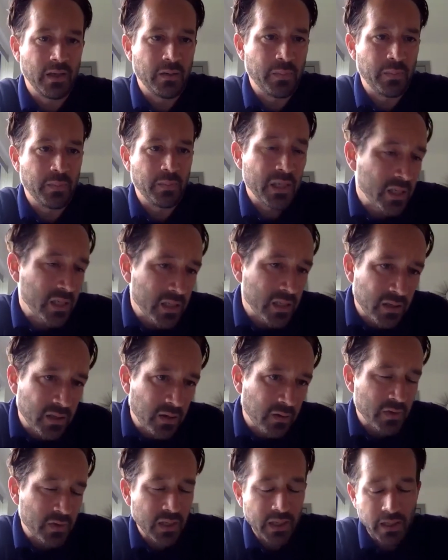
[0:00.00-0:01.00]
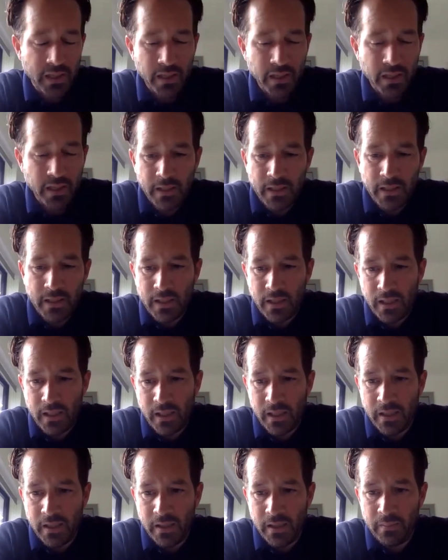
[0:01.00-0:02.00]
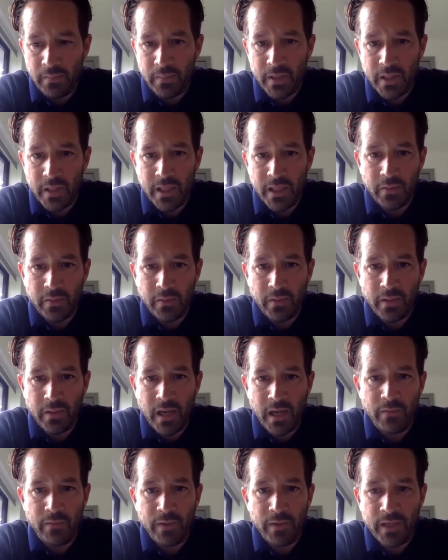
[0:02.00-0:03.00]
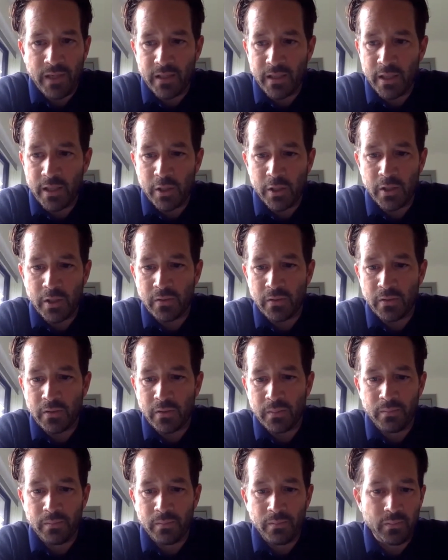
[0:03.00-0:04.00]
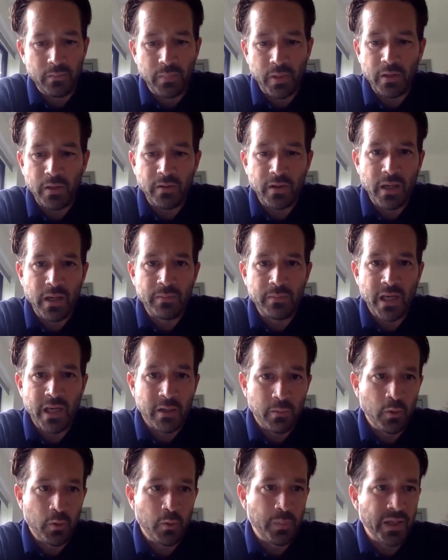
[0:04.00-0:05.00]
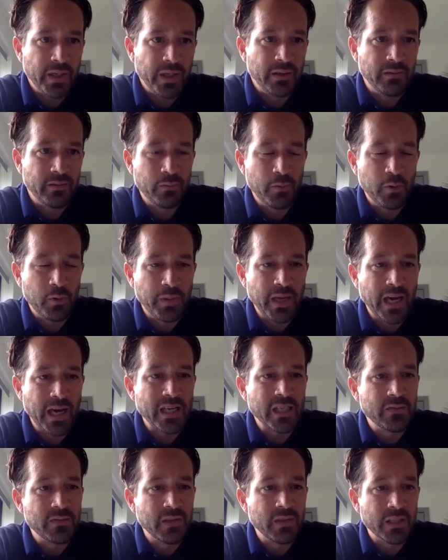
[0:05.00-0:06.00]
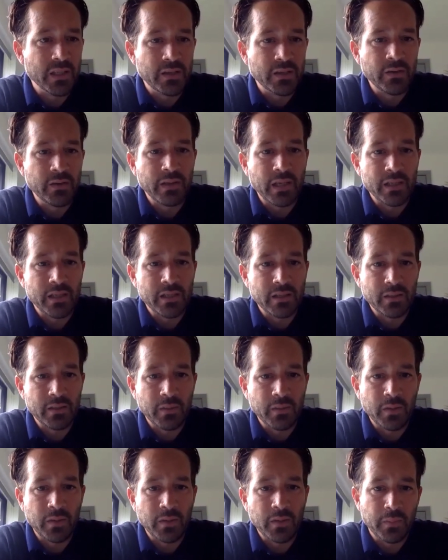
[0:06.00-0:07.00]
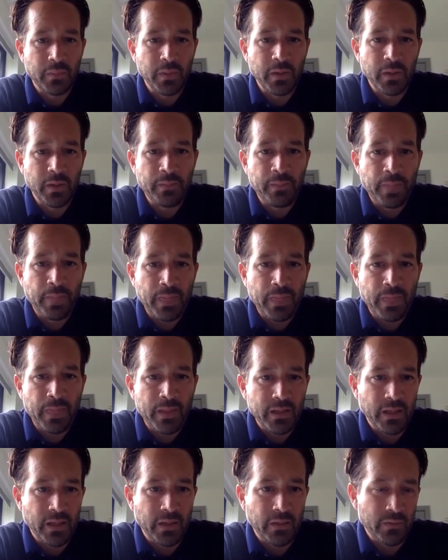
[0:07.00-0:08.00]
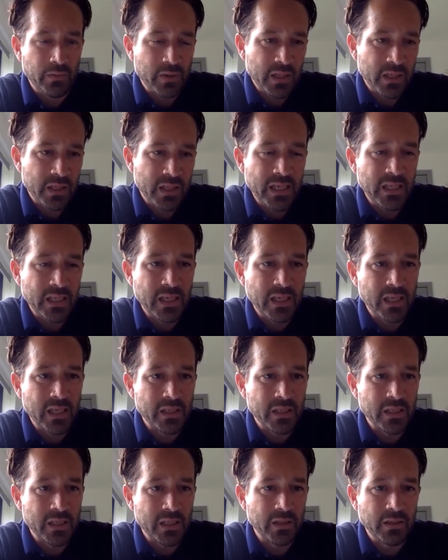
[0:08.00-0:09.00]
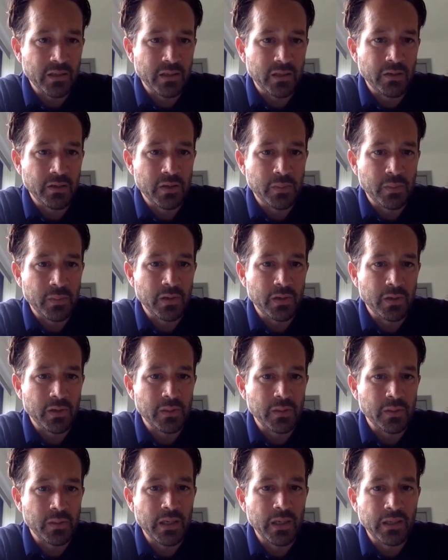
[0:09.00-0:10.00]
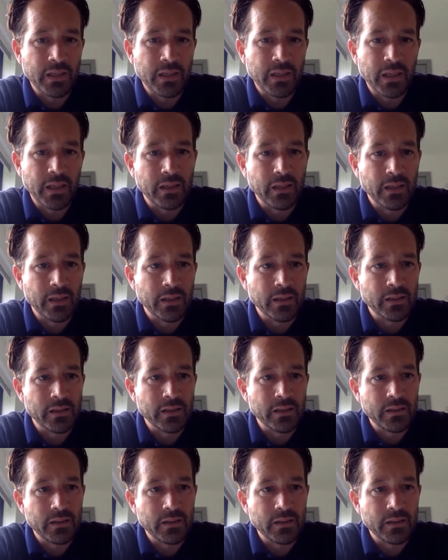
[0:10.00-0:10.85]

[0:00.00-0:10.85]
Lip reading: businesses. And obviously every insurer, broker, and MGA will be actively doing that at the moment, but obviously data has a huge part to play in that. And